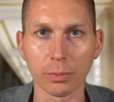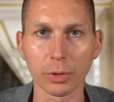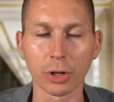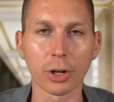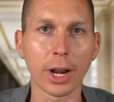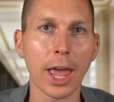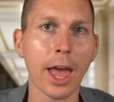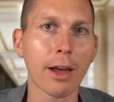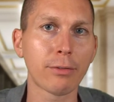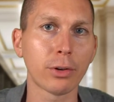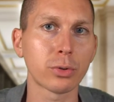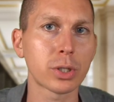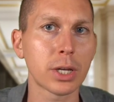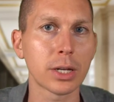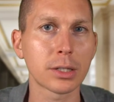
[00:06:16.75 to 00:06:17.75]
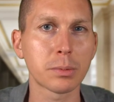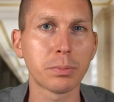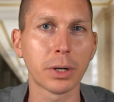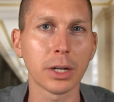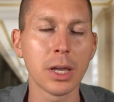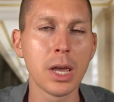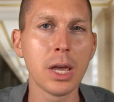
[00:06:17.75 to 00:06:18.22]
You're going to have those hits,
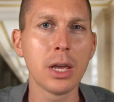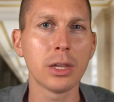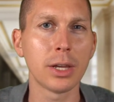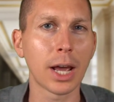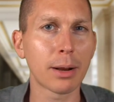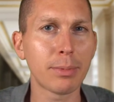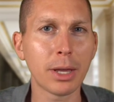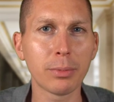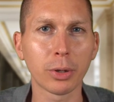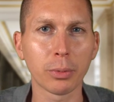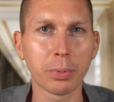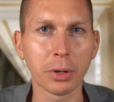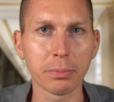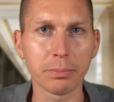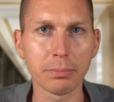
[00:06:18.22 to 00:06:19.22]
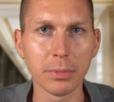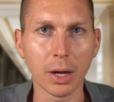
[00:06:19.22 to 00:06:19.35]
but you got to be able to put,